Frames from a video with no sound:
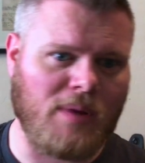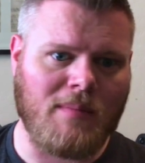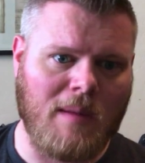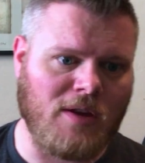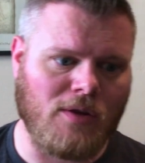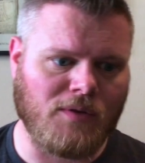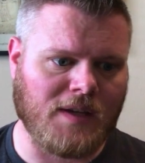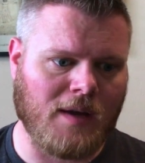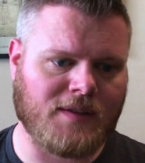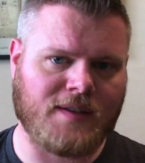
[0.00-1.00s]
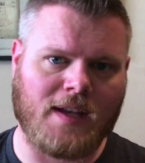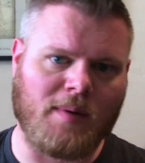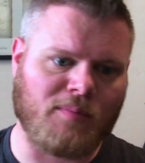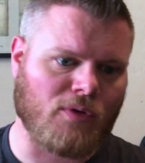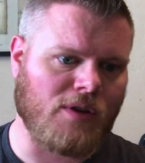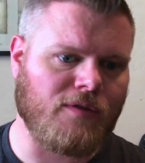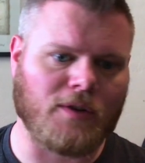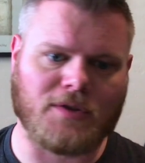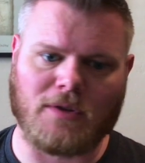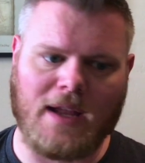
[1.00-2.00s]
be maybe using a sediment
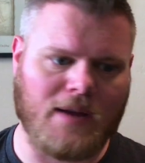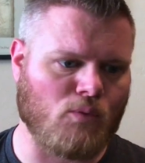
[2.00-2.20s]
pre-filter like a